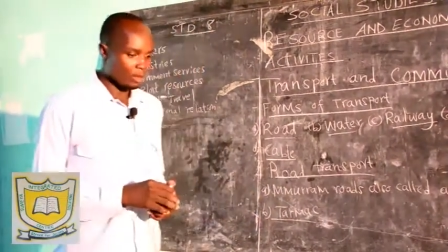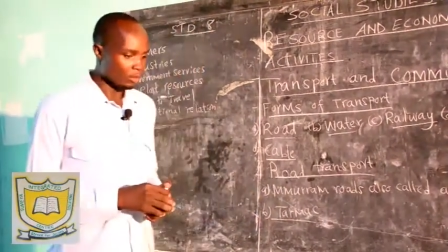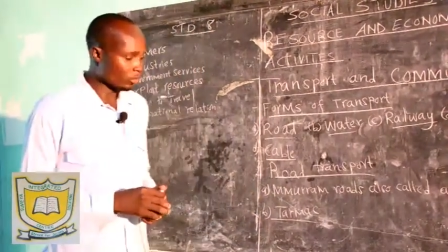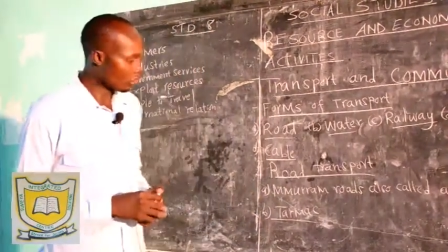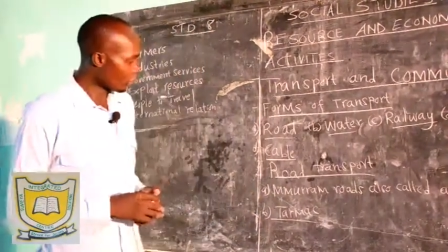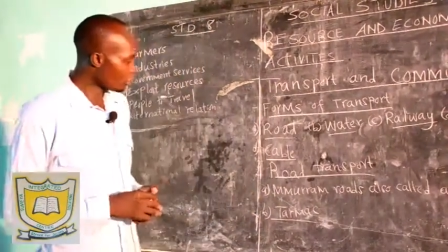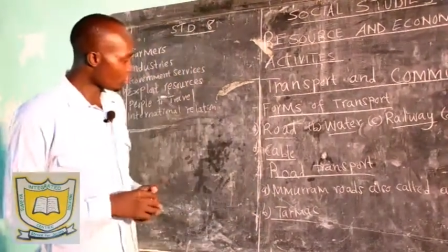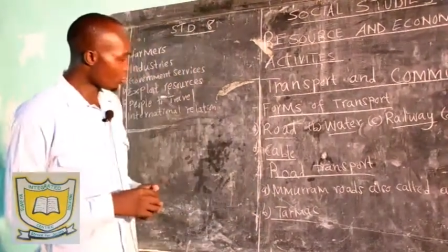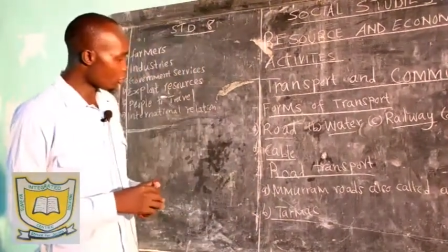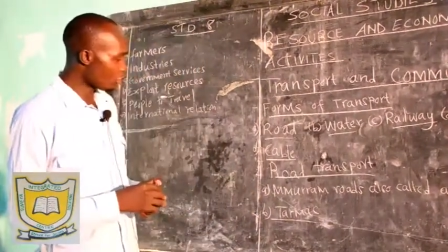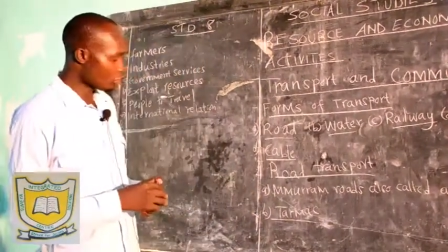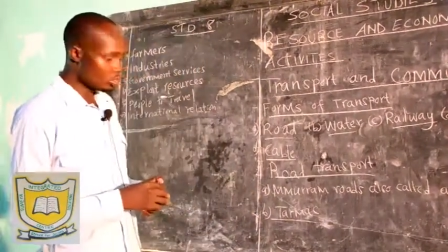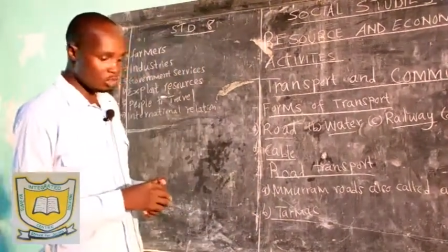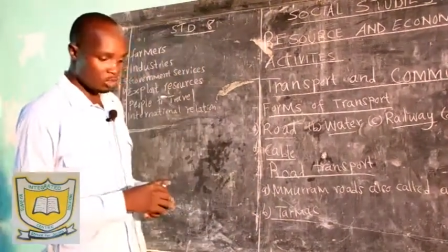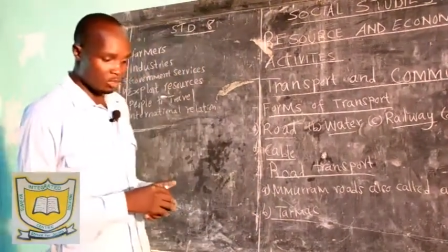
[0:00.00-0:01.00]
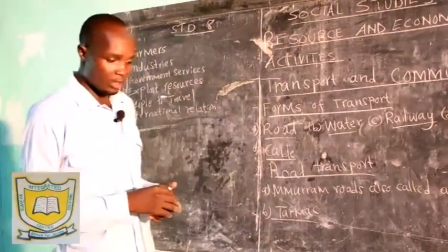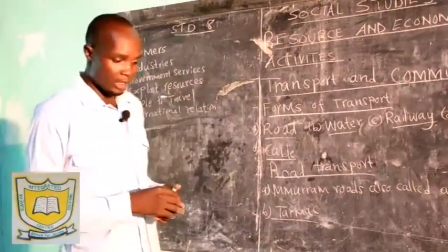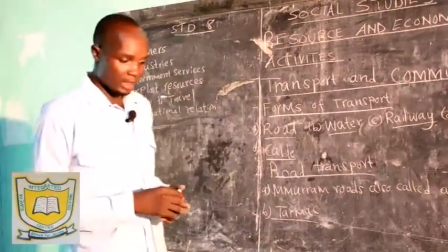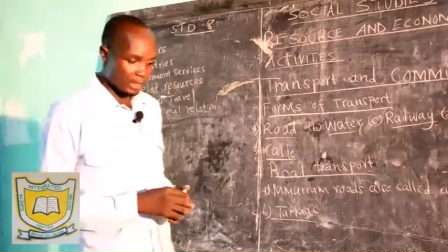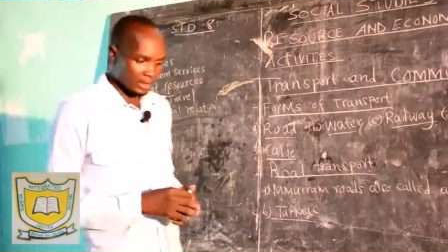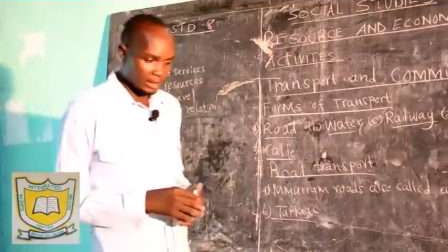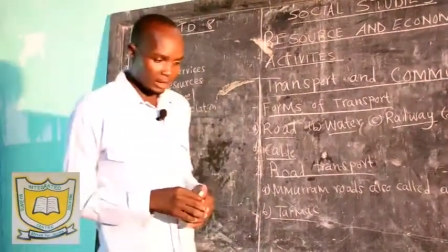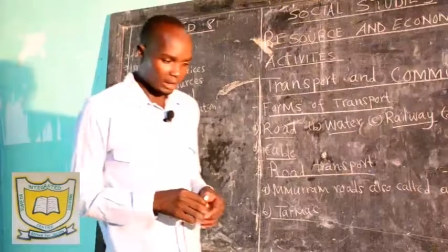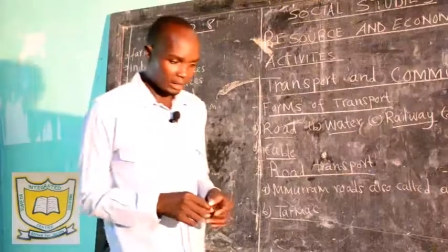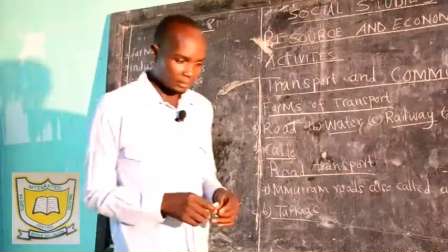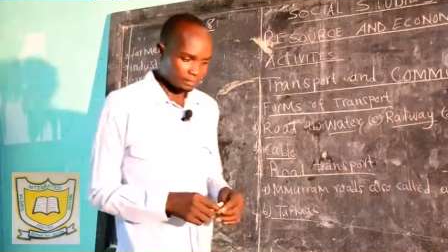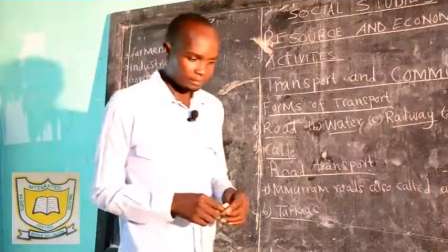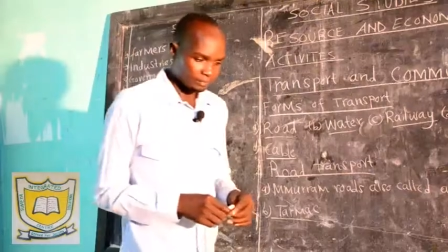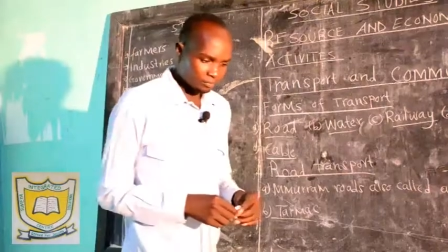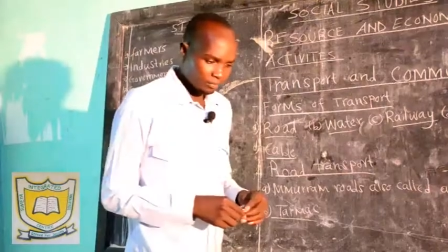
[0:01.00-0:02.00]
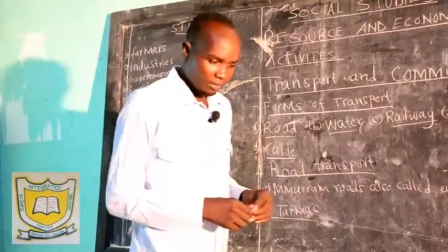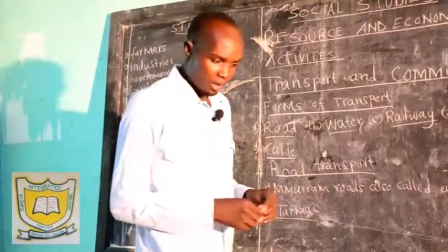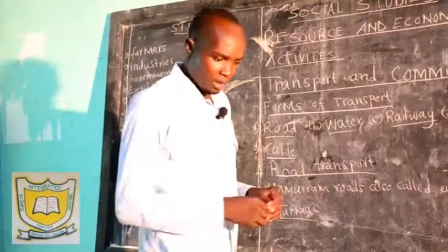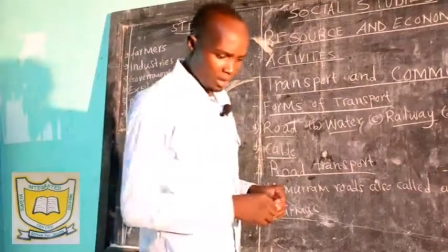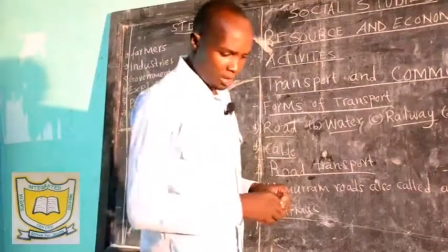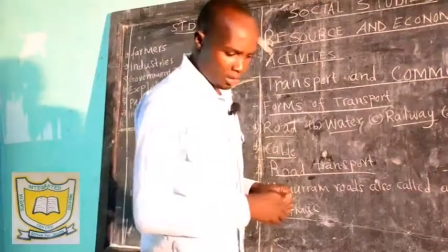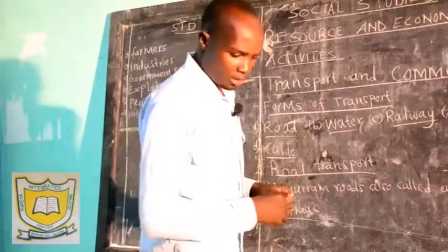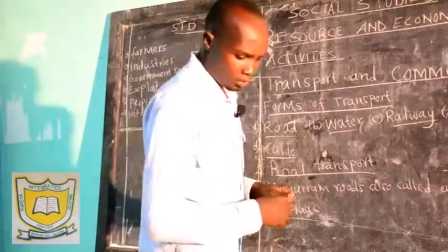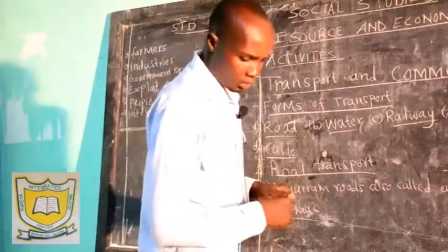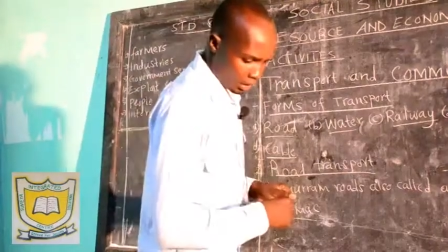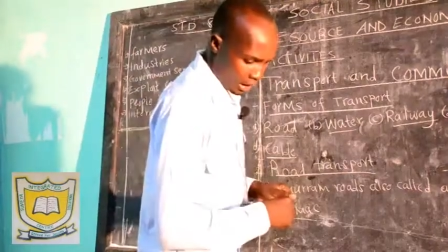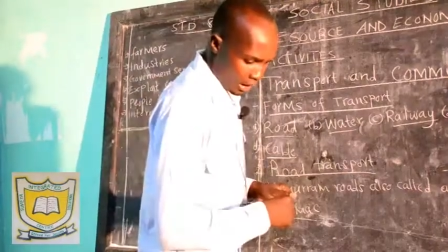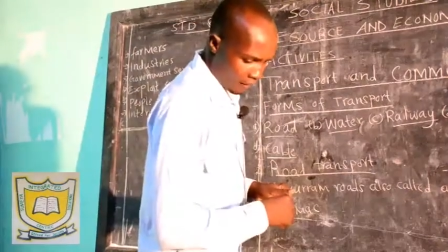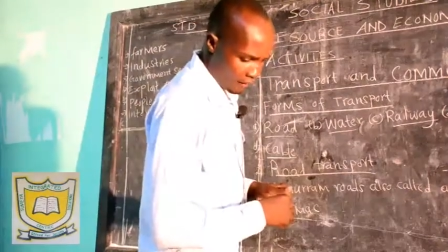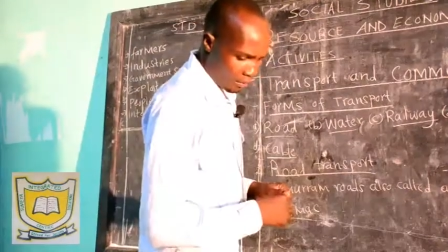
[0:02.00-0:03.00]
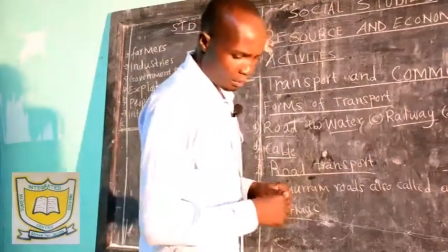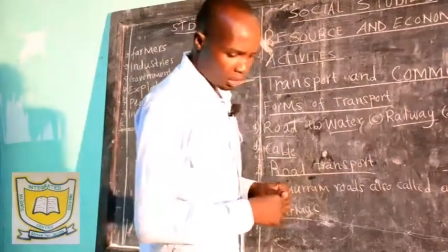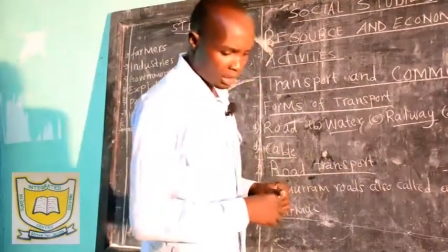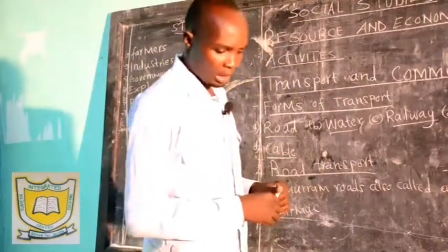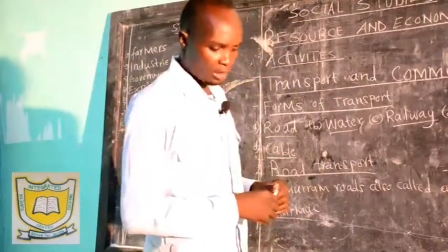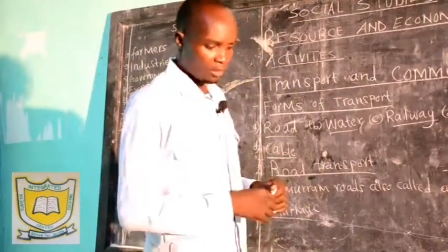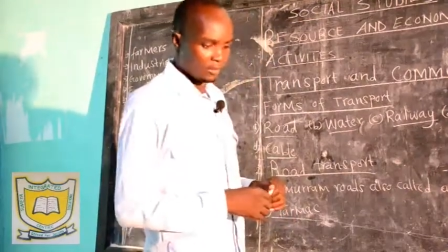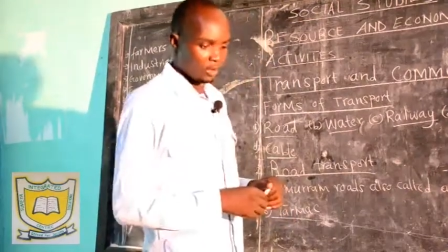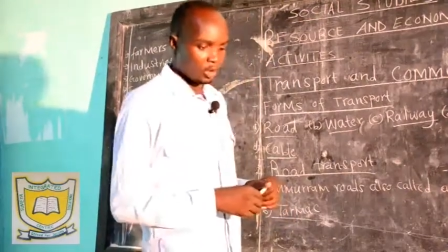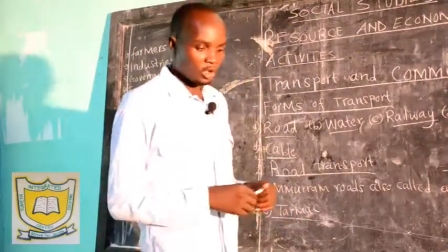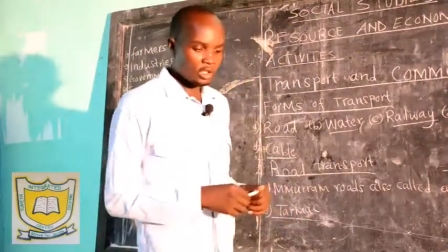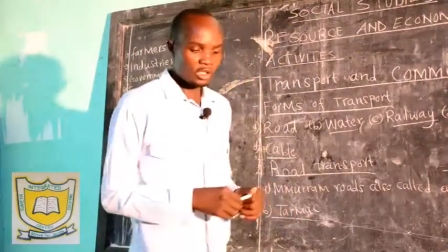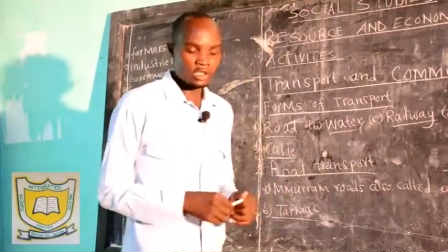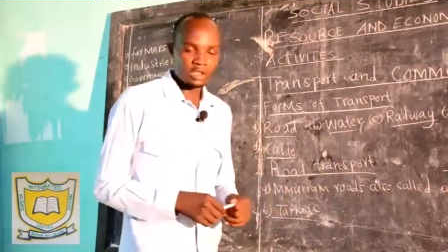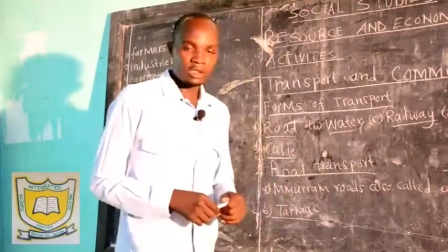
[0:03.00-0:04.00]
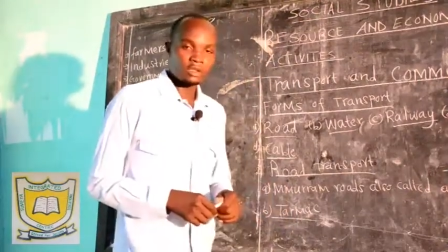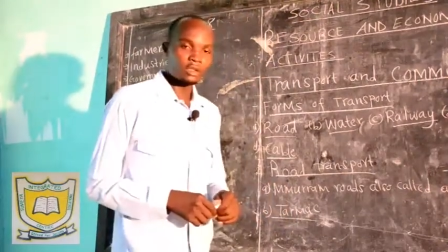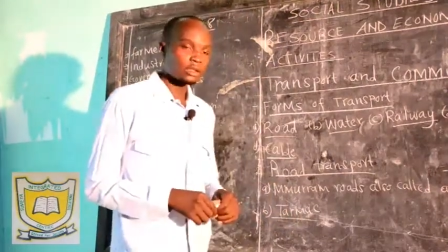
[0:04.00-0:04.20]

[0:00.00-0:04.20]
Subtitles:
we are also going to look at, we have importance of roads,